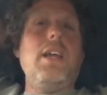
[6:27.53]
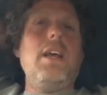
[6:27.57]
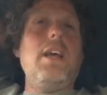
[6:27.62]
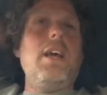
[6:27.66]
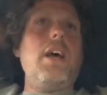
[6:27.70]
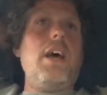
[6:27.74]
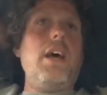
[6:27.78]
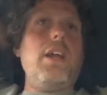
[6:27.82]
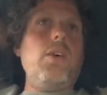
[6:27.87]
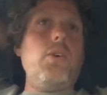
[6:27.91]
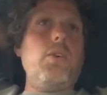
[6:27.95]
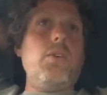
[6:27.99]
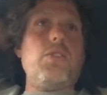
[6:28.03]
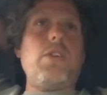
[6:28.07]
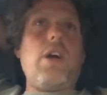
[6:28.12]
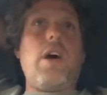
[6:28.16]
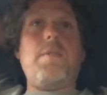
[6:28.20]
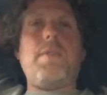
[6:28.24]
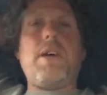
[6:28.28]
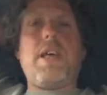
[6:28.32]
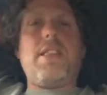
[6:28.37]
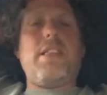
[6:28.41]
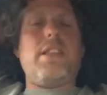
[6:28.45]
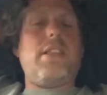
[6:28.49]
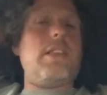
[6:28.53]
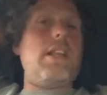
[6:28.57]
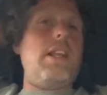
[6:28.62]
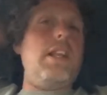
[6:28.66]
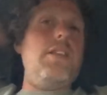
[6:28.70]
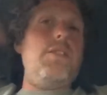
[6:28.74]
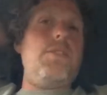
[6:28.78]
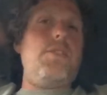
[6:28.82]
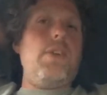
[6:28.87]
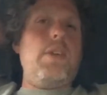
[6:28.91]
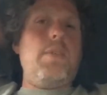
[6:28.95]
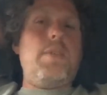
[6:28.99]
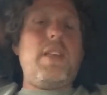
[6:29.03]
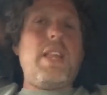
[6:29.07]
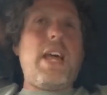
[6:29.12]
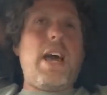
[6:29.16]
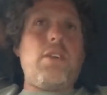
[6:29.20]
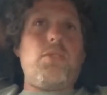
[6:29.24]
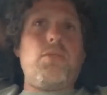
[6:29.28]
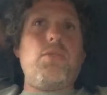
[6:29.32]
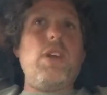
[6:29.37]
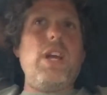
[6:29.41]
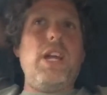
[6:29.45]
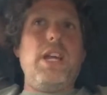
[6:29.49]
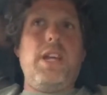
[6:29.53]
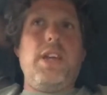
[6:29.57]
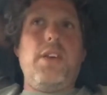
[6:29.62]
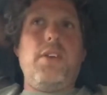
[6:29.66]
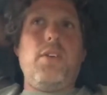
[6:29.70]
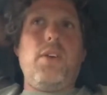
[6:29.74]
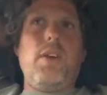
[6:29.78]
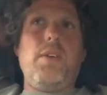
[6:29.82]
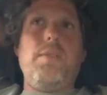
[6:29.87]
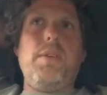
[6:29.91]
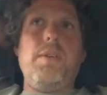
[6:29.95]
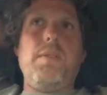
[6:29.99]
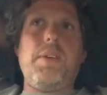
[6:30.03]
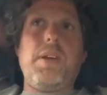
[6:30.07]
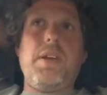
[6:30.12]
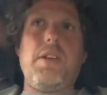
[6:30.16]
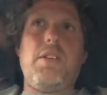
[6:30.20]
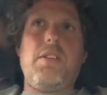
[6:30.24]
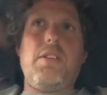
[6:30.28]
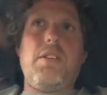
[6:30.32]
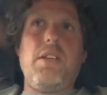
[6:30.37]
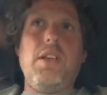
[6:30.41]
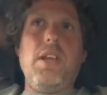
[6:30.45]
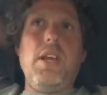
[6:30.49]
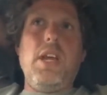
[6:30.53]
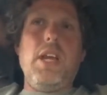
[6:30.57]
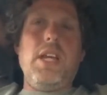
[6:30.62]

And also about the delivery, but that's really annoyed me, because,